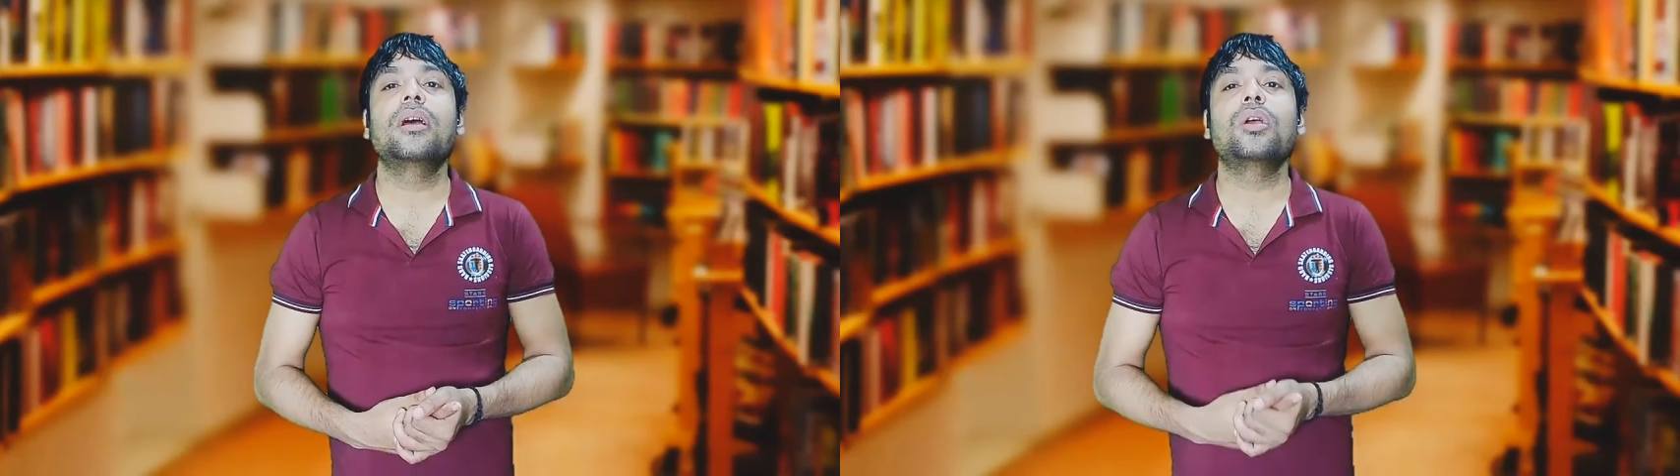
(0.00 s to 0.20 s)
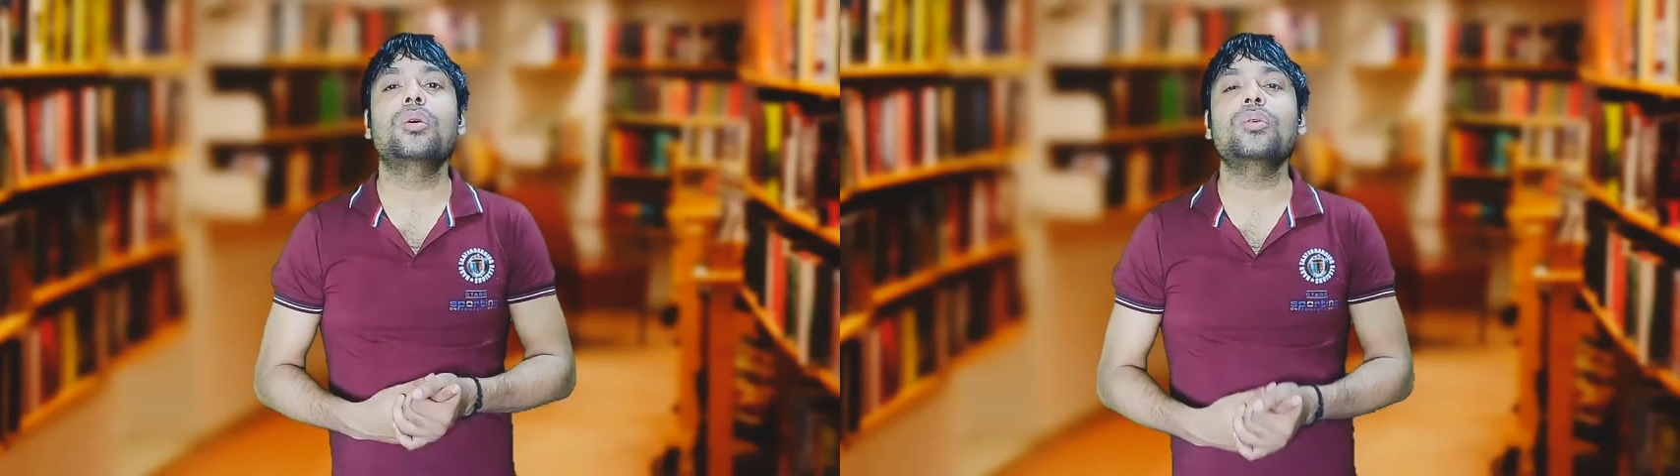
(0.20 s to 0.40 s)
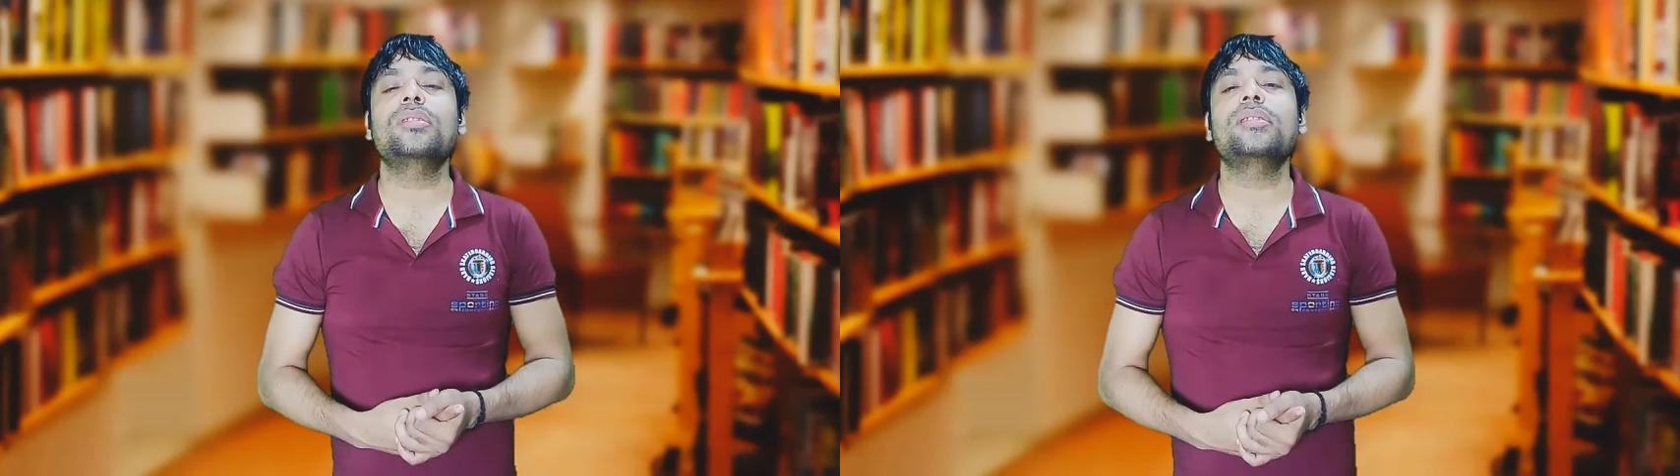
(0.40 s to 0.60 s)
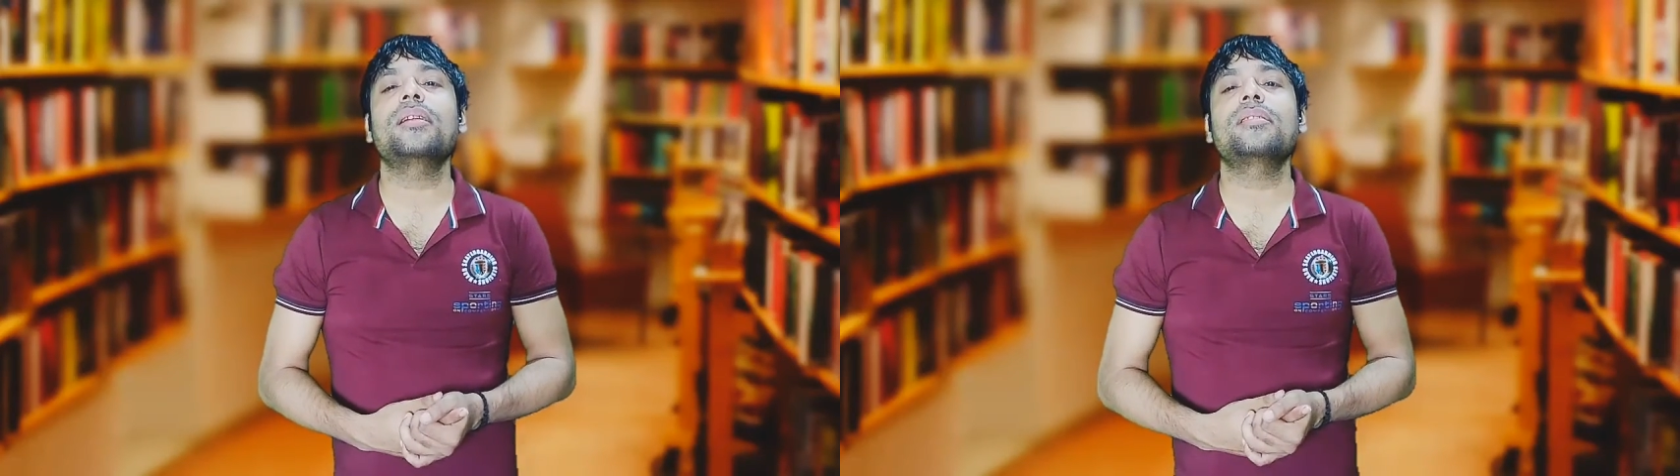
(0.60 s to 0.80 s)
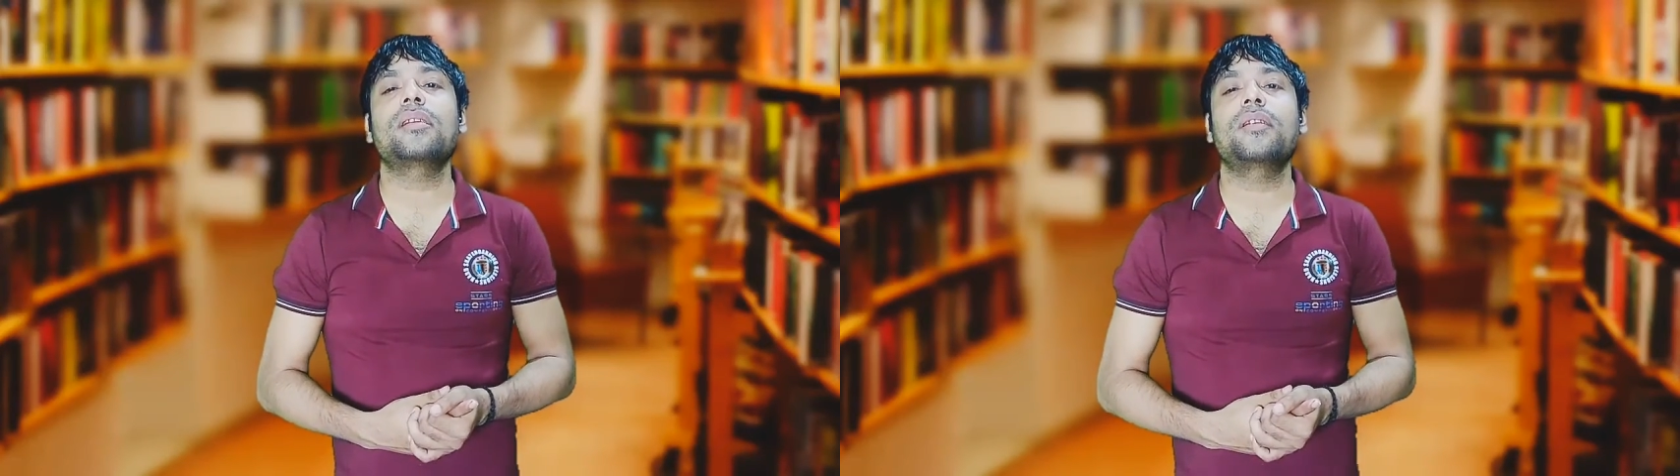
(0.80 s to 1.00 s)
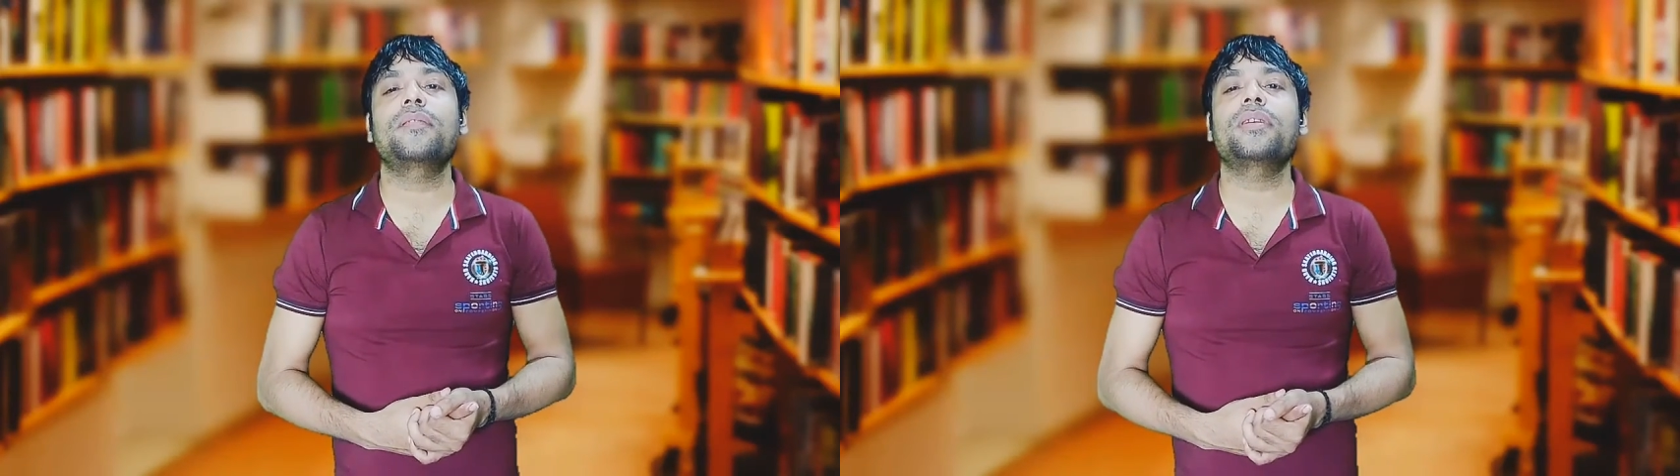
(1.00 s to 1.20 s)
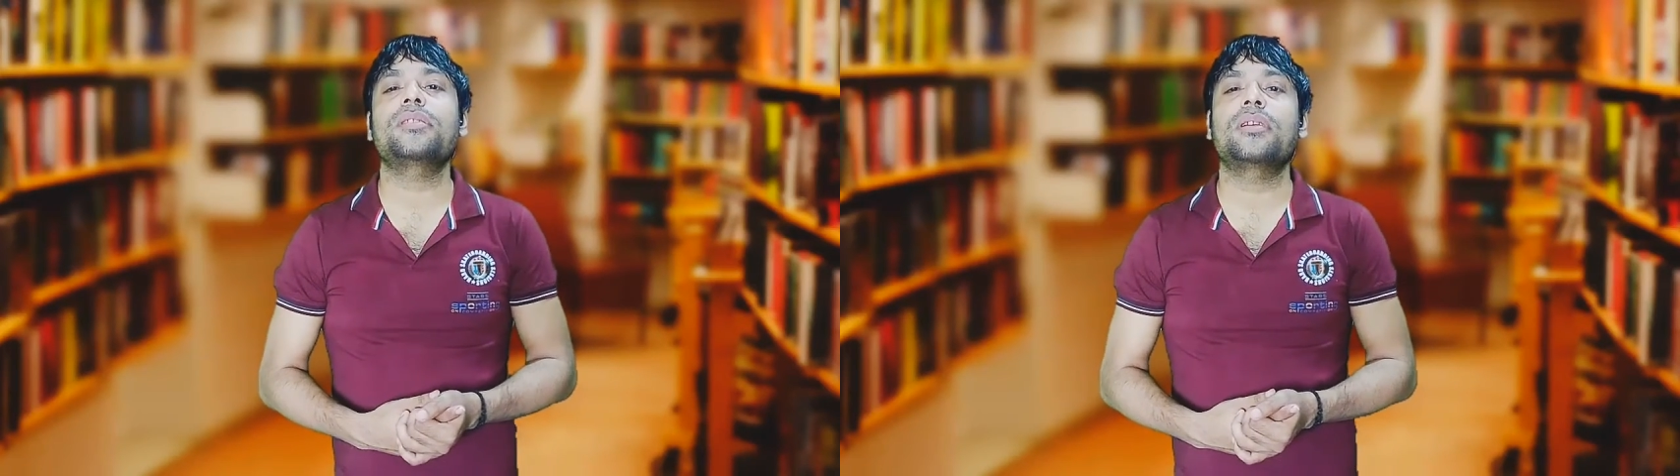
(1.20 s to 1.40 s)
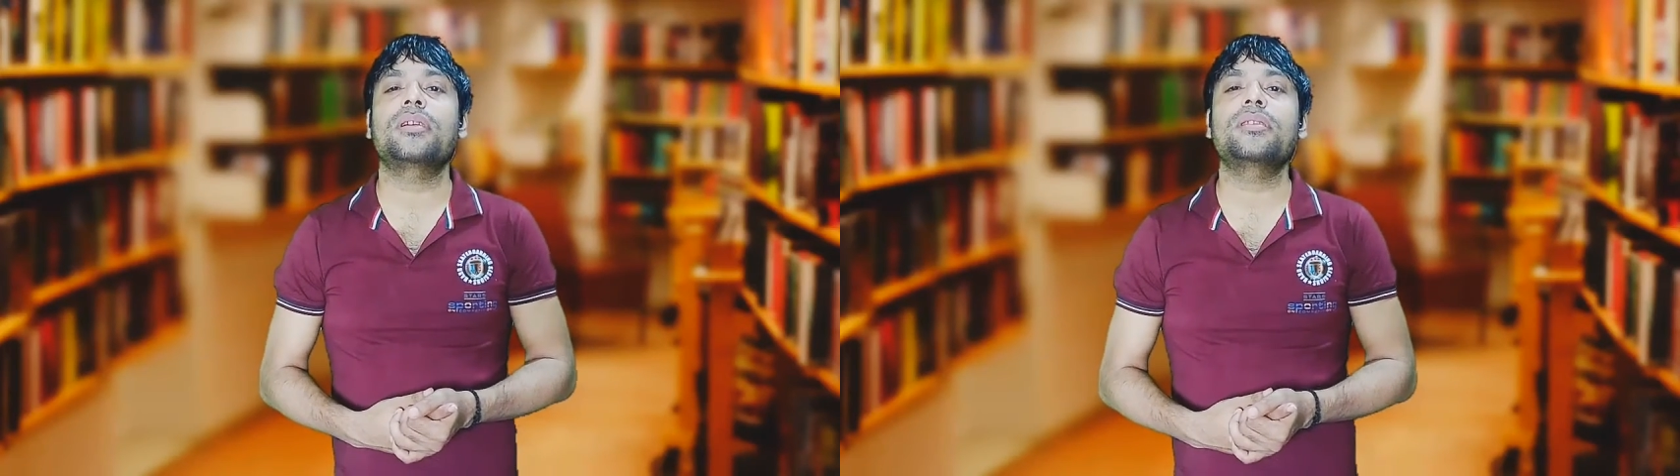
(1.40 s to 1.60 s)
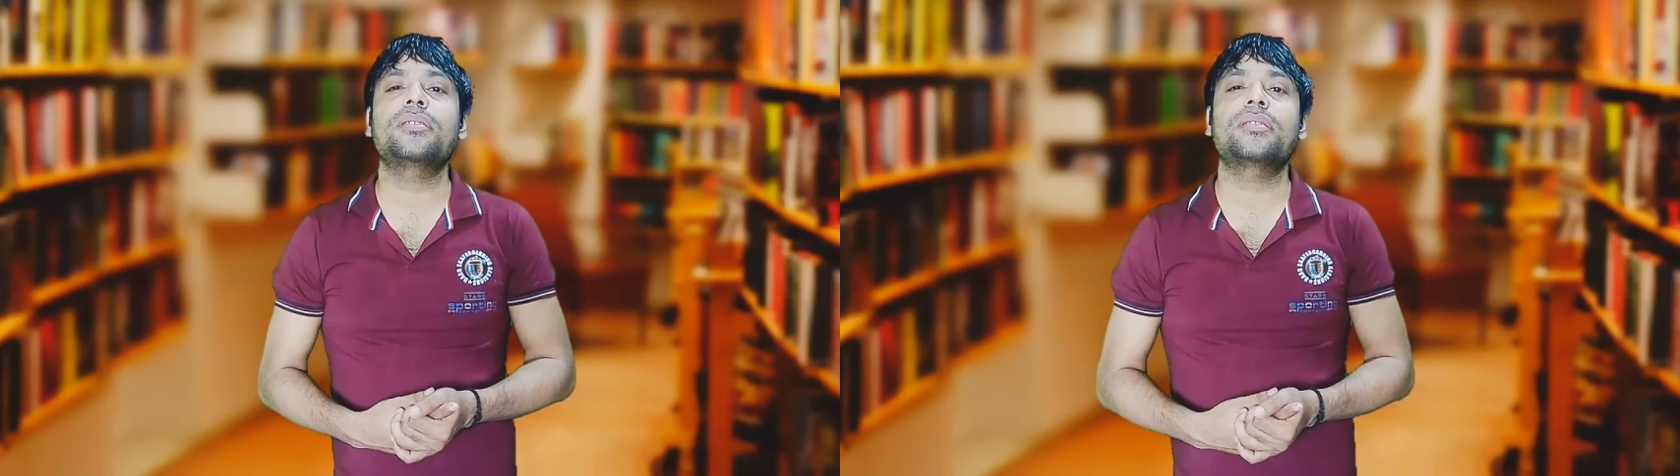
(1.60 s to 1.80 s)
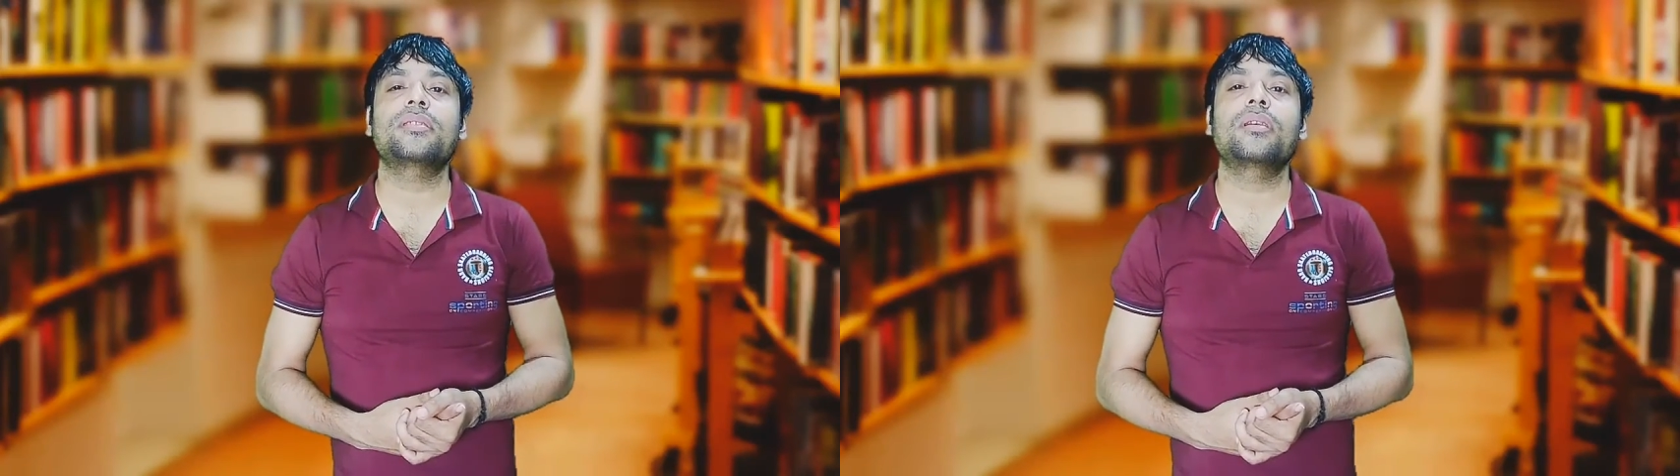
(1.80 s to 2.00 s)
goods and
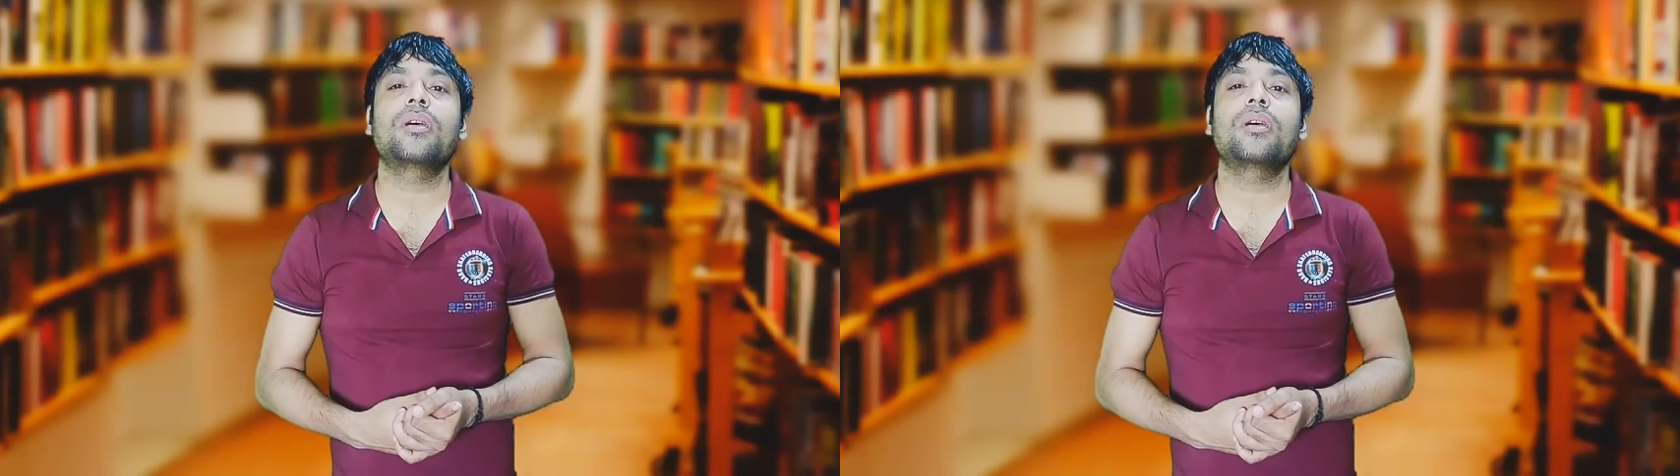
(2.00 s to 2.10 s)
services